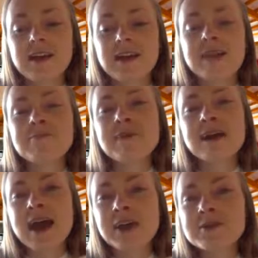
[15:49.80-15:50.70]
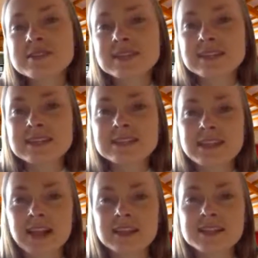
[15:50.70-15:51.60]
And by addressing these
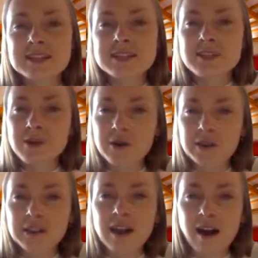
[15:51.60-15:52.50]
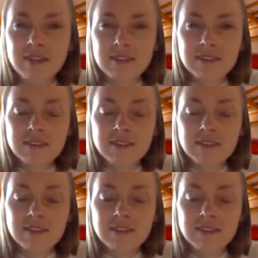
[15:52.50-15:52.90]
challenges early on,